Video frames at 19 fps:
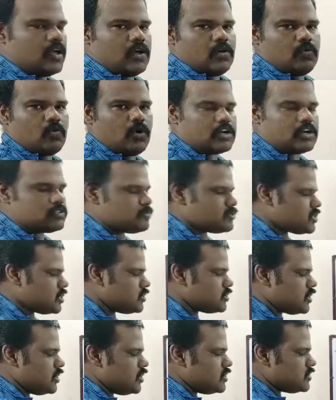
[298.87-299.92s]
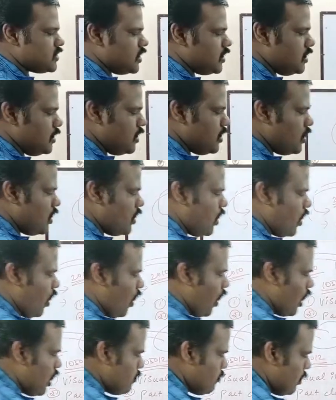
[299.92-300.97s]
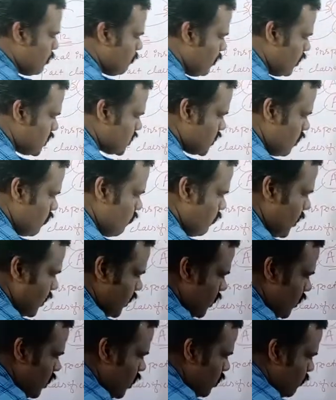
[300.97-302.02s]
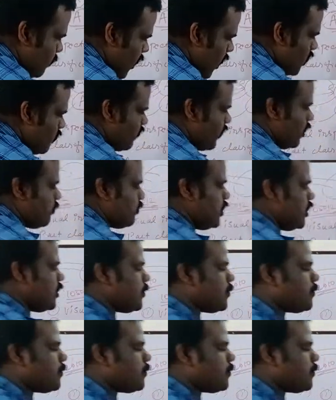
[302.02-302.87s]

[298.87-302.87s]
What is mission cell design? All members of particular part family.